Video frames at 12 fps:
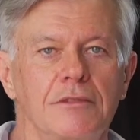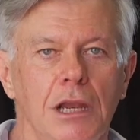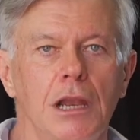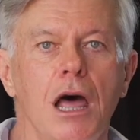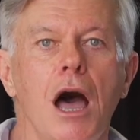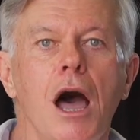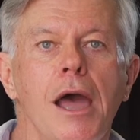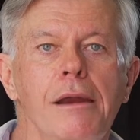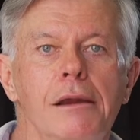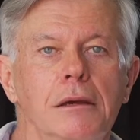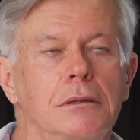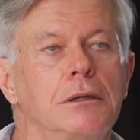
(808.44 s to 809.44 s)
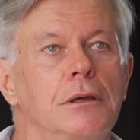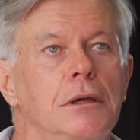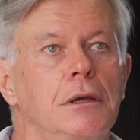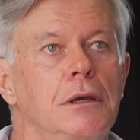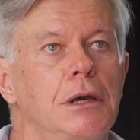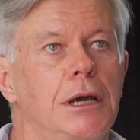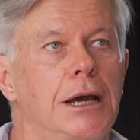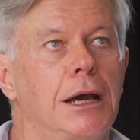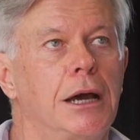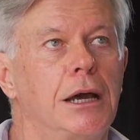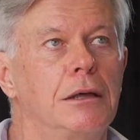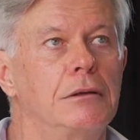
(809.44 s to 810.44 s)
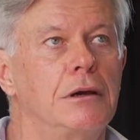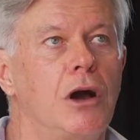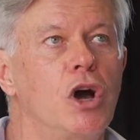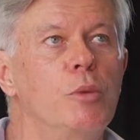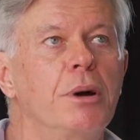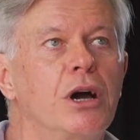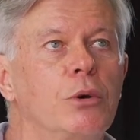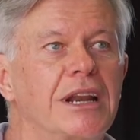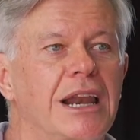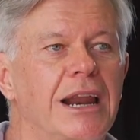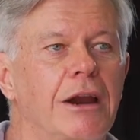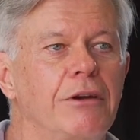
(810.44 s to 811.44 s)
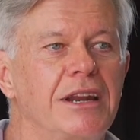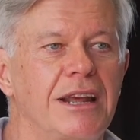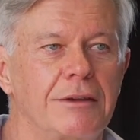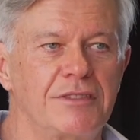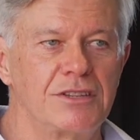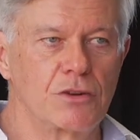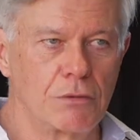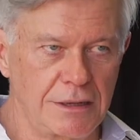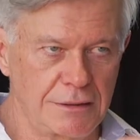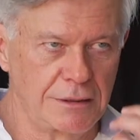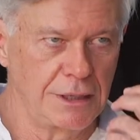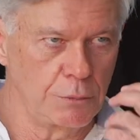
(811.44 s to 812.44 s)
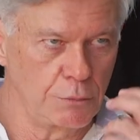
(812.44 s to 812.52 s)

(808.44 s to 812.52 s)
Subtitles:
the line. Oboe and clarinet have this great thing